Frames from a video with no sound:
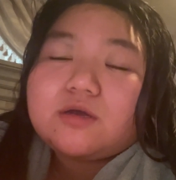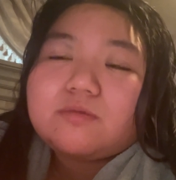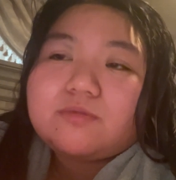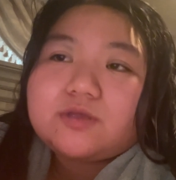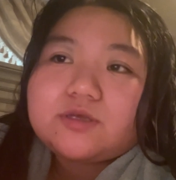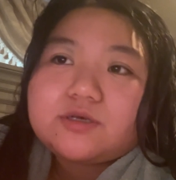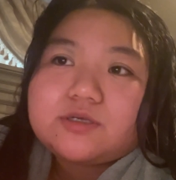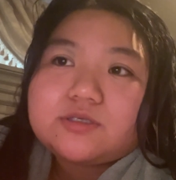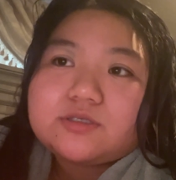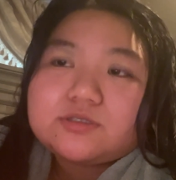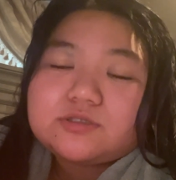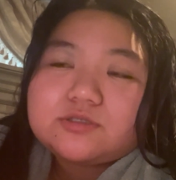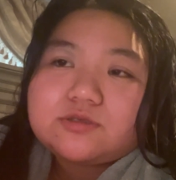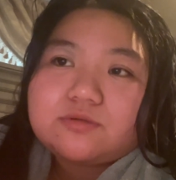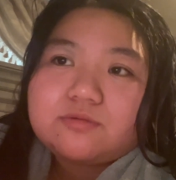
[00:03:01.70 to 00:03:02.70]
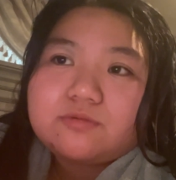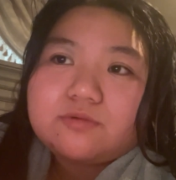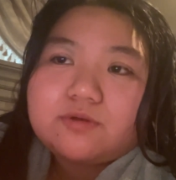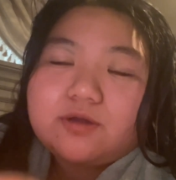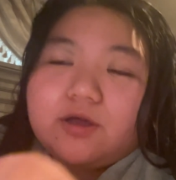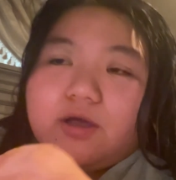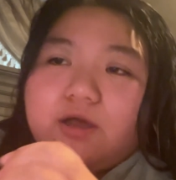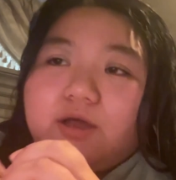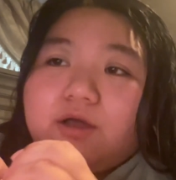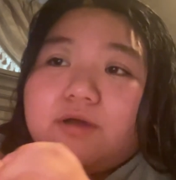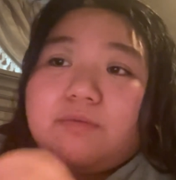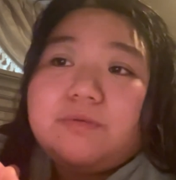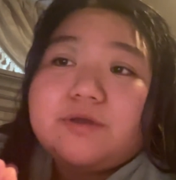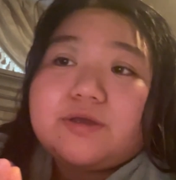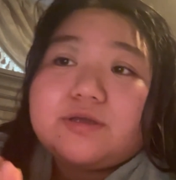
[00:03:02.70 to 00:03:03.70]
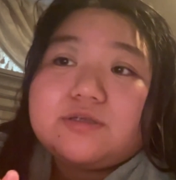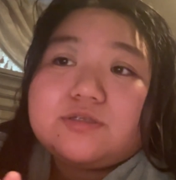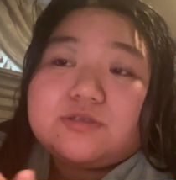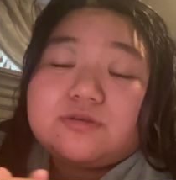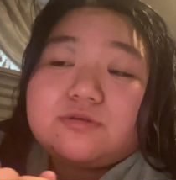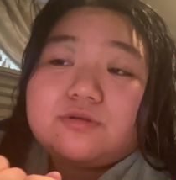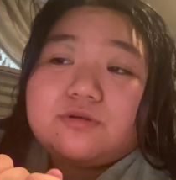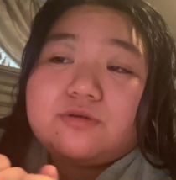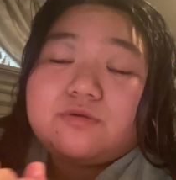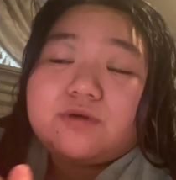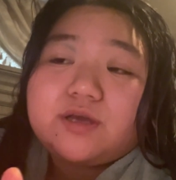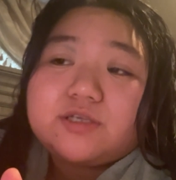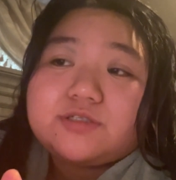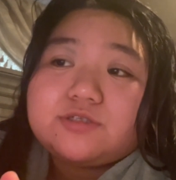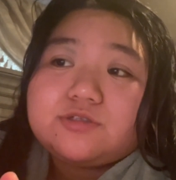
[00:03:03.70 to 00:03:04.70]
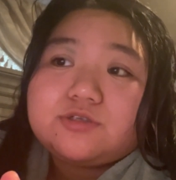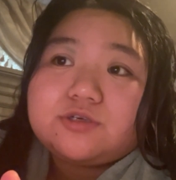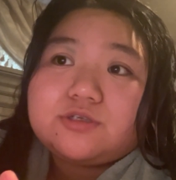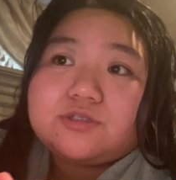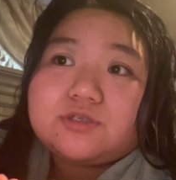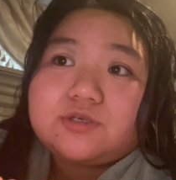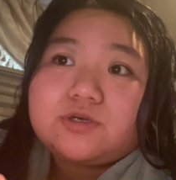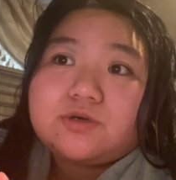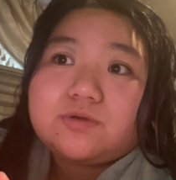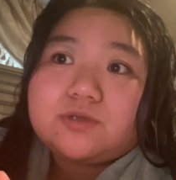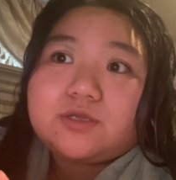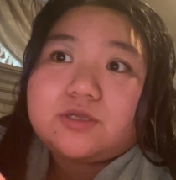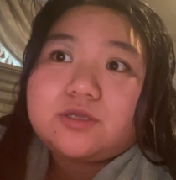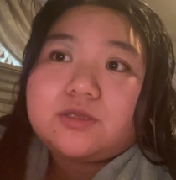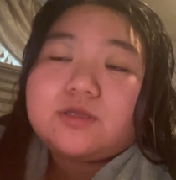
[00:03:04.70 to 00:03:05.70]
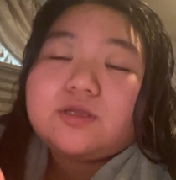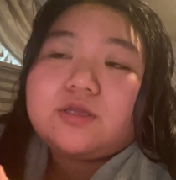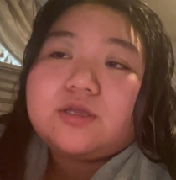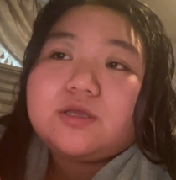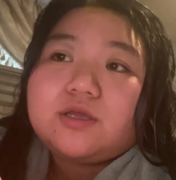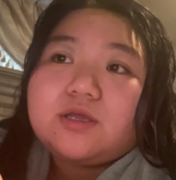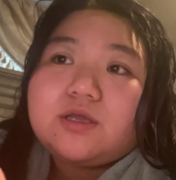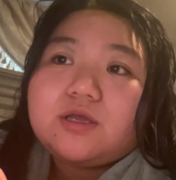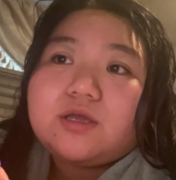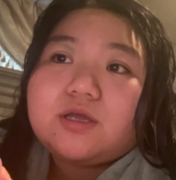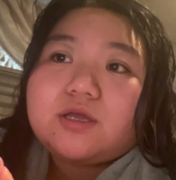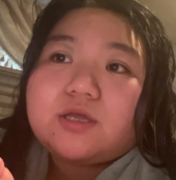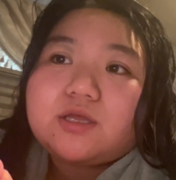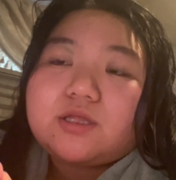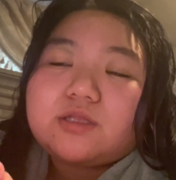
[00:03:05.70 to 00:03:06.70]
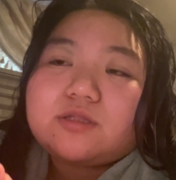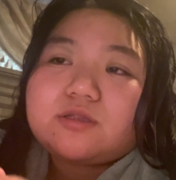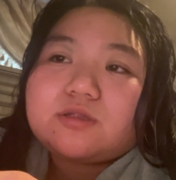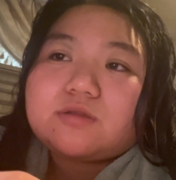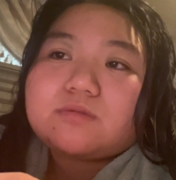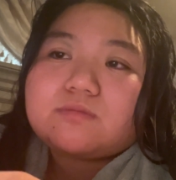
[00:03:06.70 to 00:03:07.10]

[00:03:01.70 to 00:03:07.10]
Because of harassing Charles and Cody, and